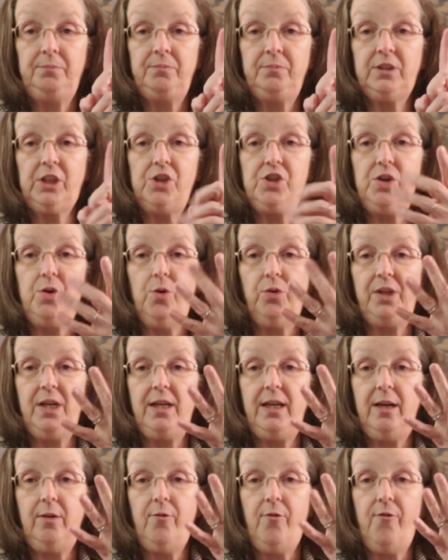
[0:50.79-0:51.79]
because you only
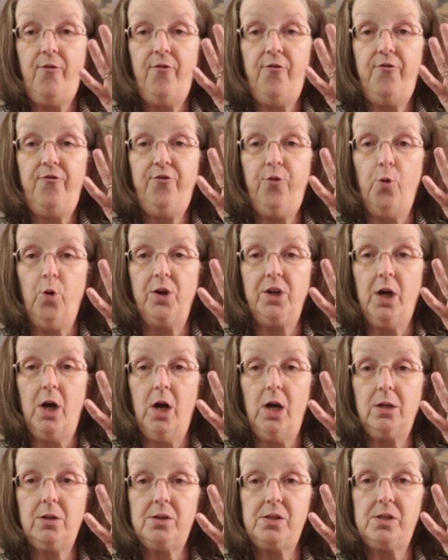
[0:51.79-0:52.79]
need 4
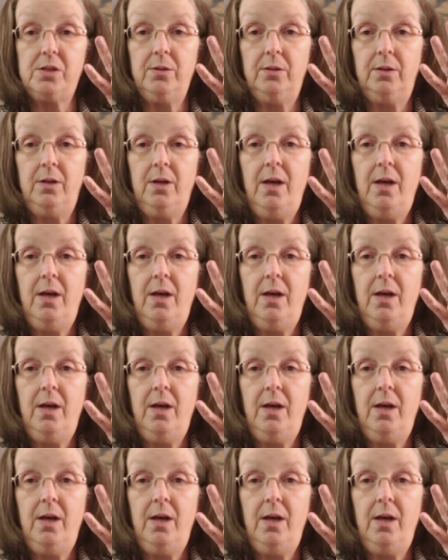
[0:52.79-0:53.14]
dogs.